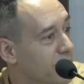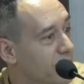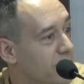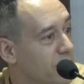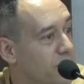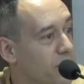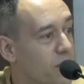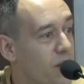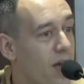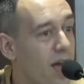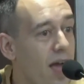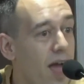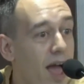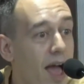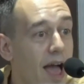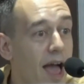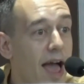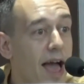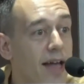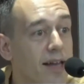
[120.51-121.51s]
You know?
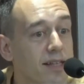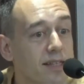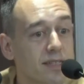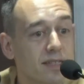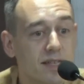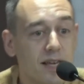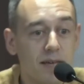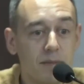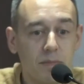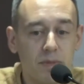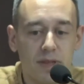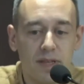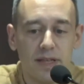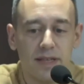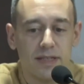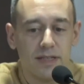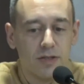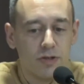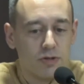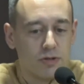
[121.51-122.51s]
And the same thing
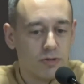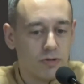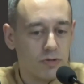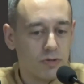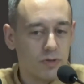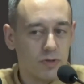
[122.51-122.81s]
is true